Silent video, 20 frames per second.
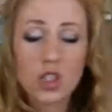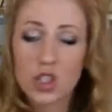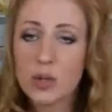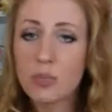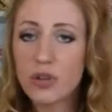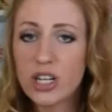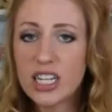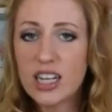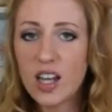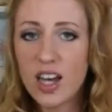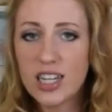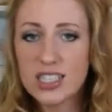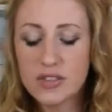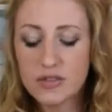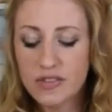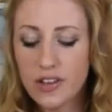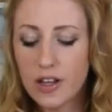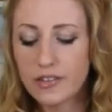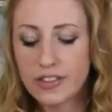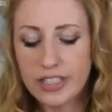Pretty light and
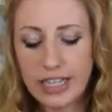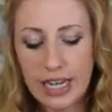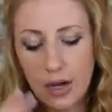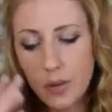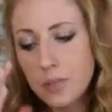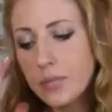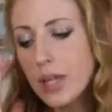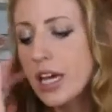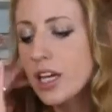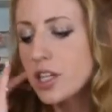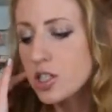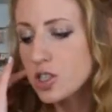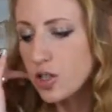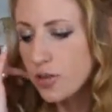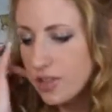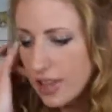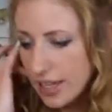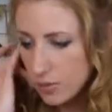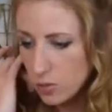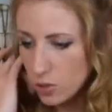fluffy now. So
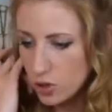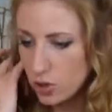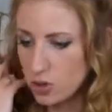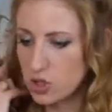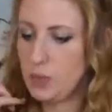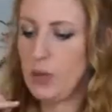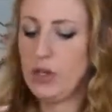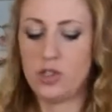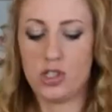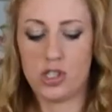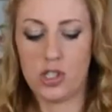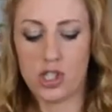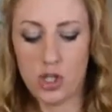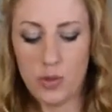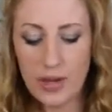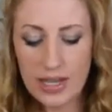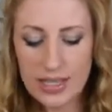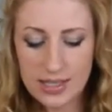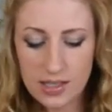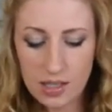then what you're supposed to do
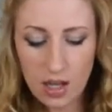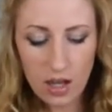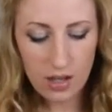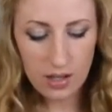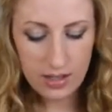is